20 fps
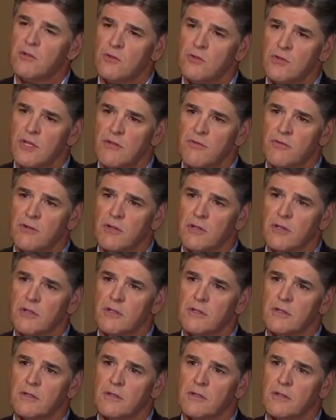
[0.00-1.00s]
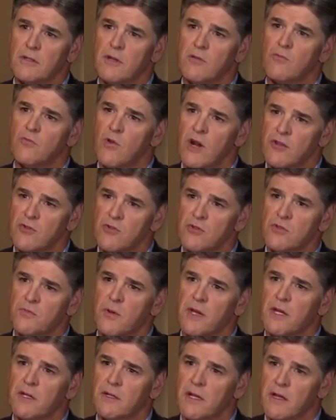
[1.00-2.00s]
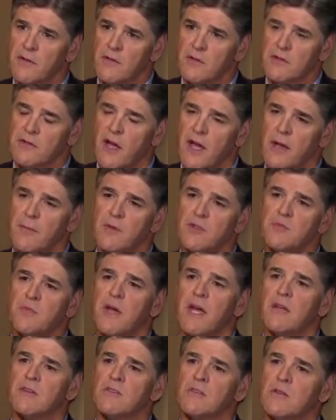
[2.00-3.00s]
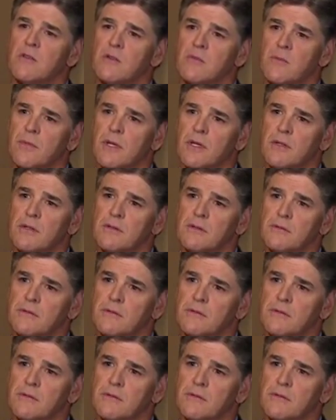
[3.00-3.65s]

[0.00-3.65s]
do differently in retrospect now that time has passed a little bit?